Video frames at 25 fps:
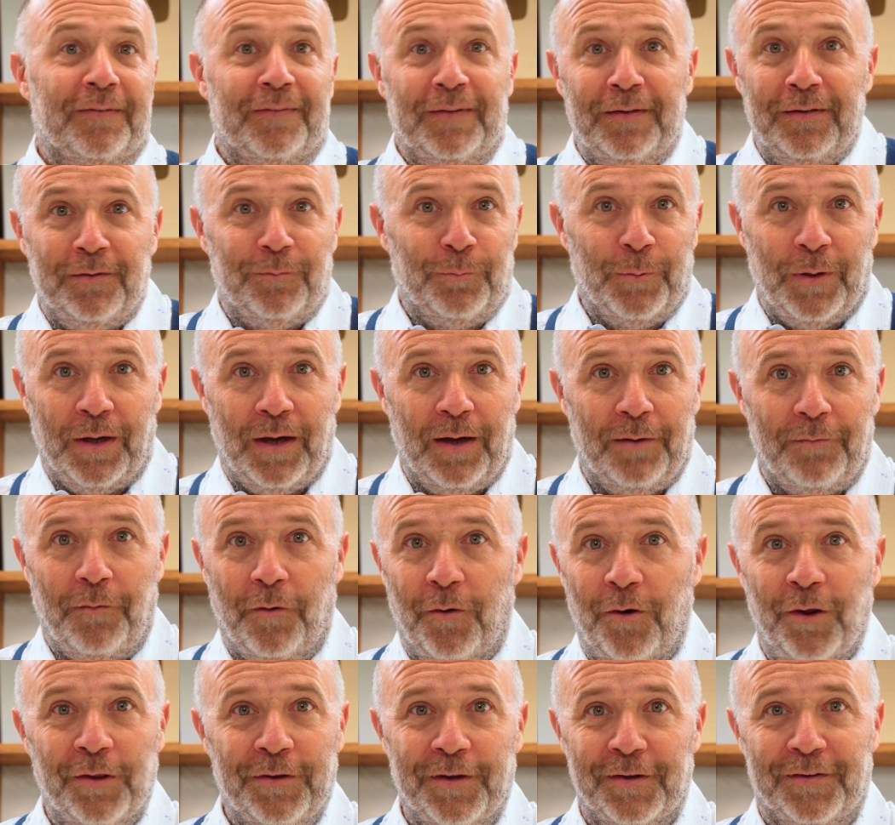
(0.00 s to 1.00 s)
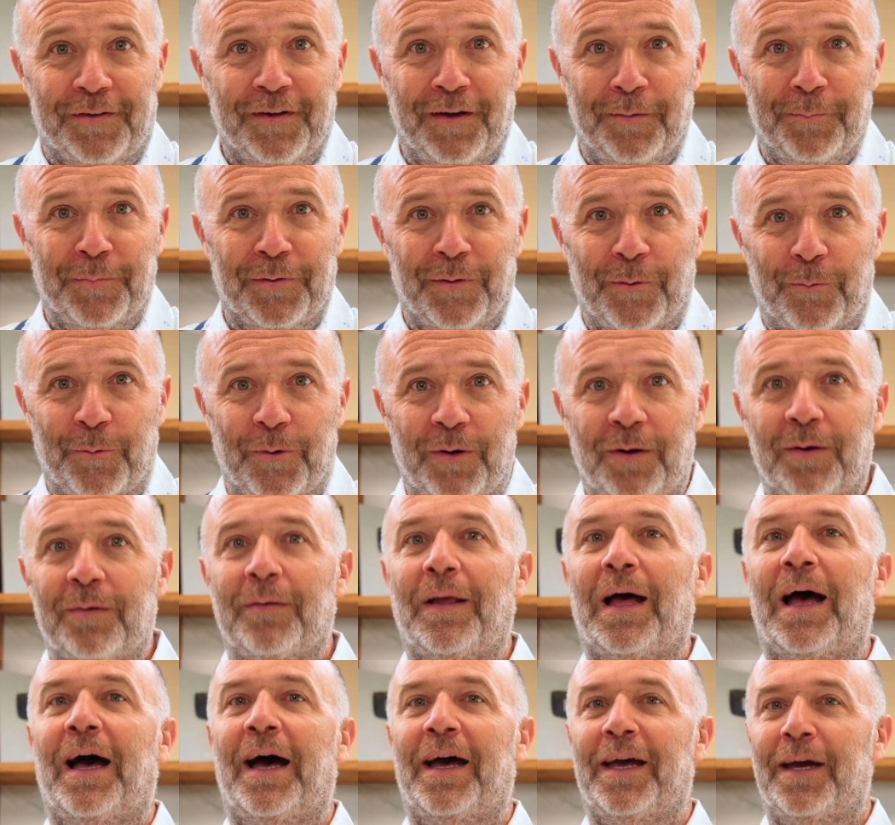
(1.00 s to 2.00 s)
since we have all the time in the world,
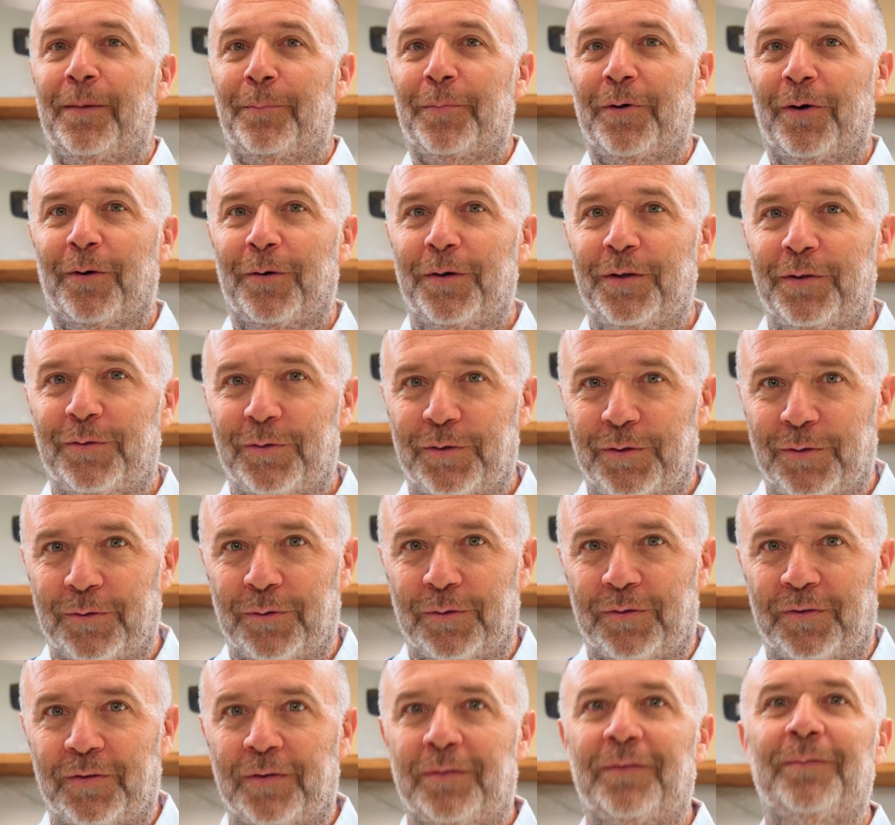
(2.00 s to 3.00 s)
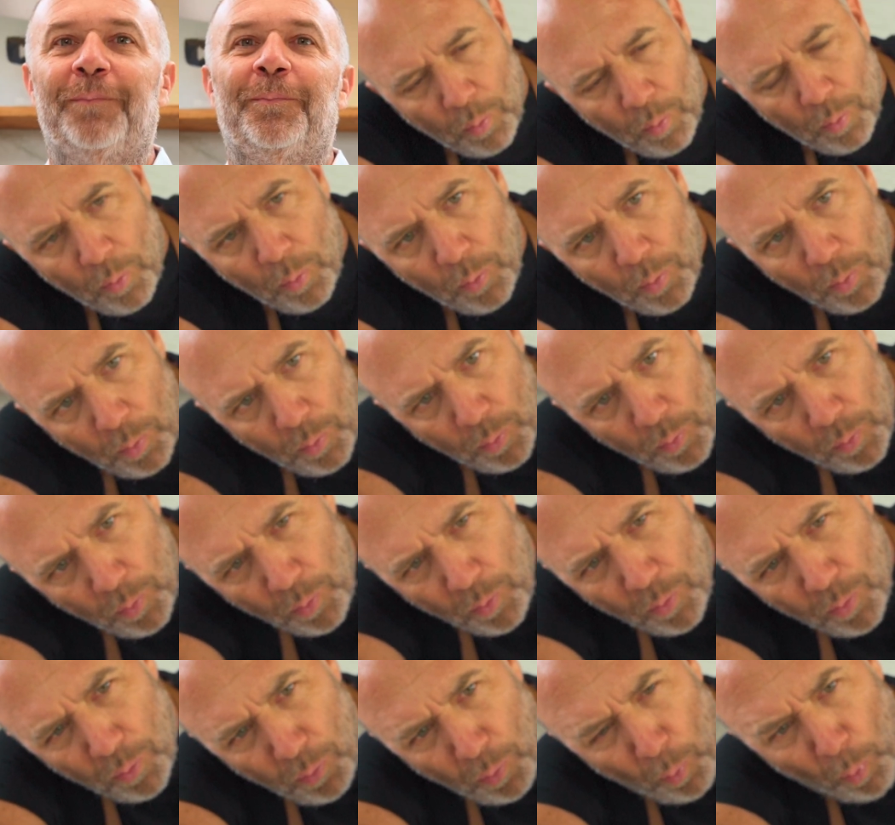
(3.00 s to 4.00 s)
I am going to use it. If you
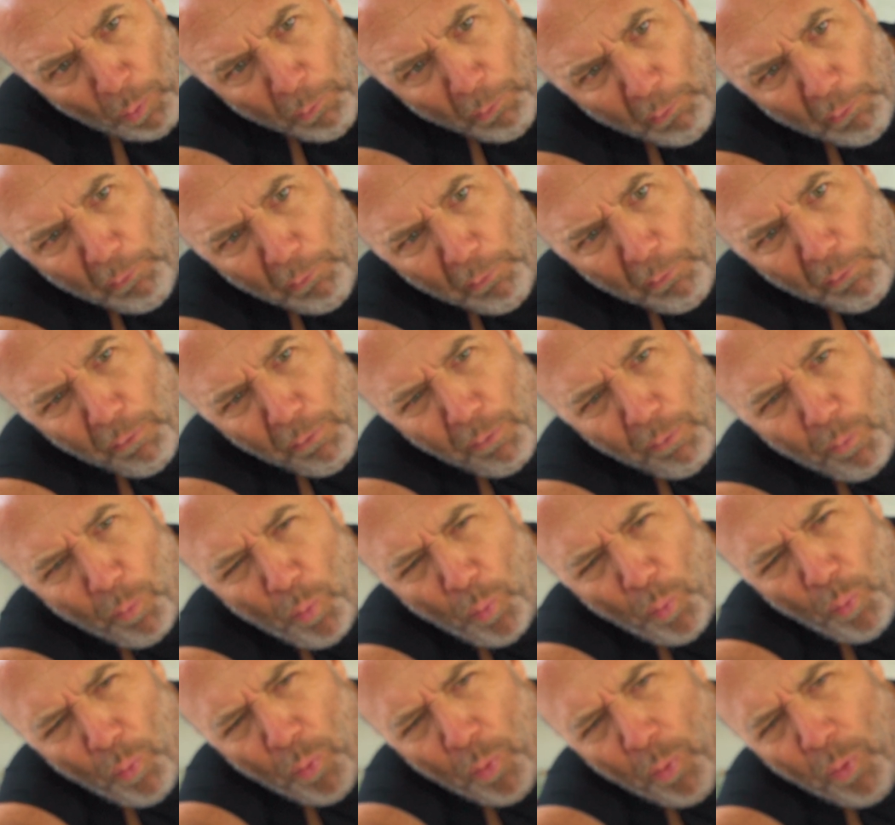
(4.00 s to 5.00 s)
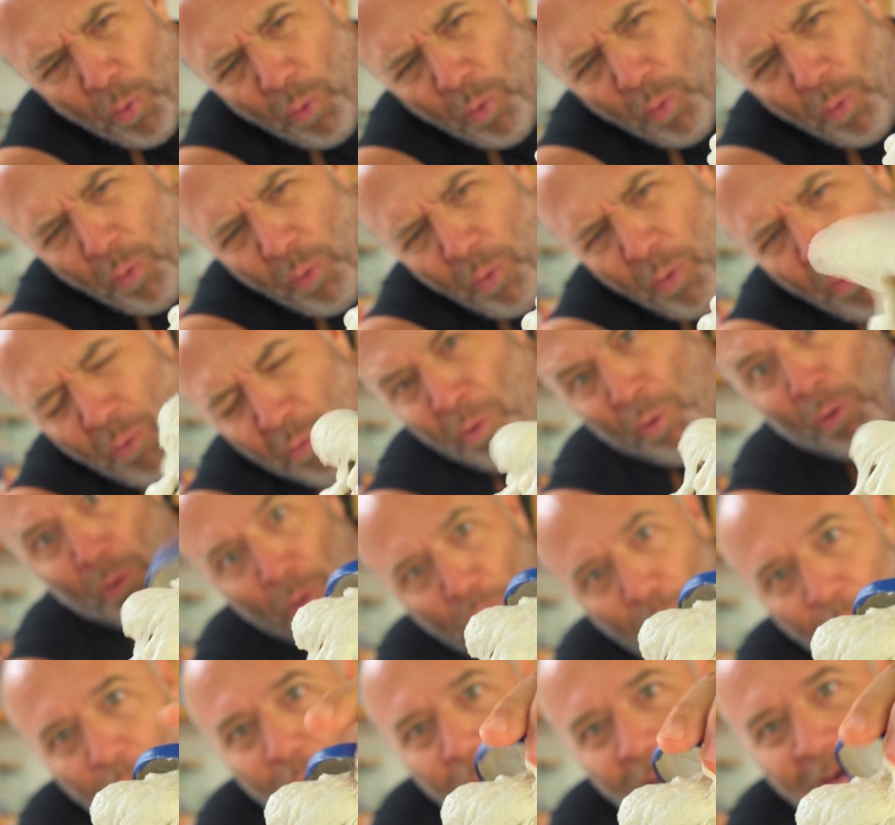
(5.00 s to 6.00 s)
still don't know what Sourdough Starter
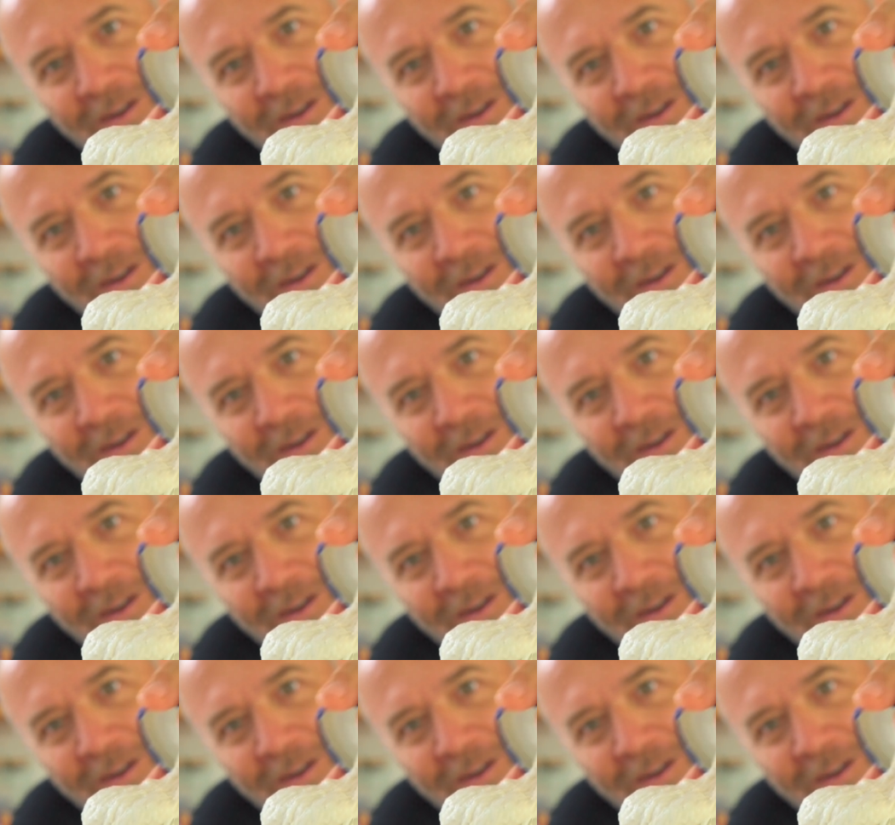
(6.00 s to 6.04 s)
is,